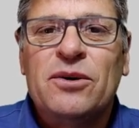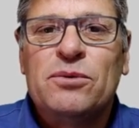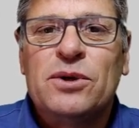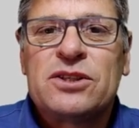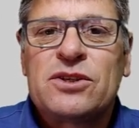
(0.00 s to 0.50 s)

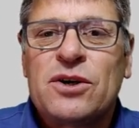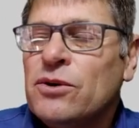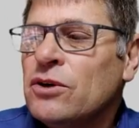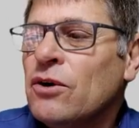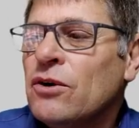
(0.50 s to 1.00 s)
what's
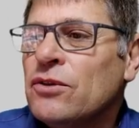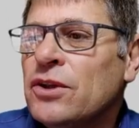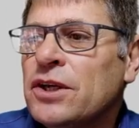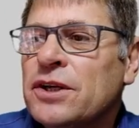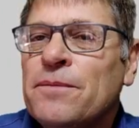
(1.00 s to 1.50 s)
going on
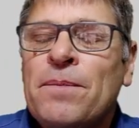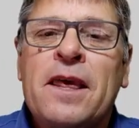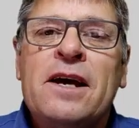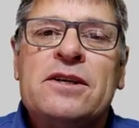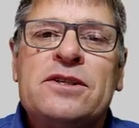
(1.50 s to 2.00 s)
there.
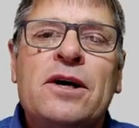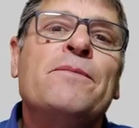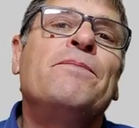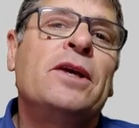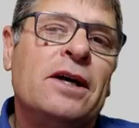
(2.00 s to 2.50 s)
So
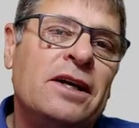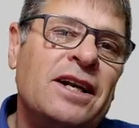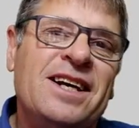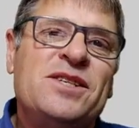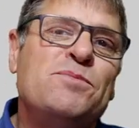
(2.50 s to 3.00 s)

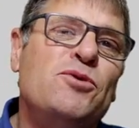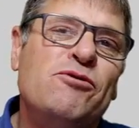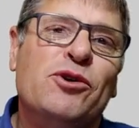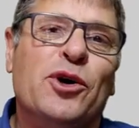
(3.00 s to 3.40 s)
let's move